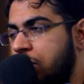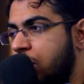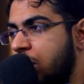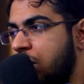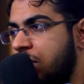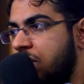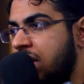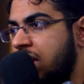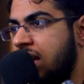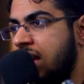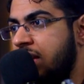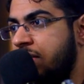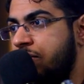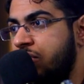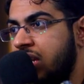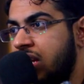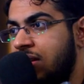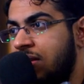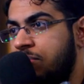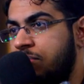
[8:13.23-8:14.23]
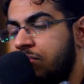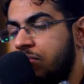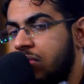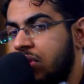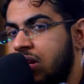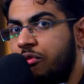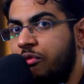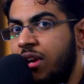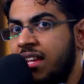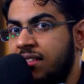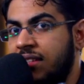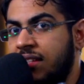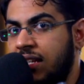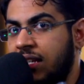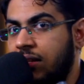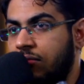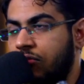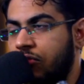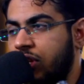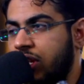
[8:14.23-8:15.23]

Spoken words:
We feel like we are progressing,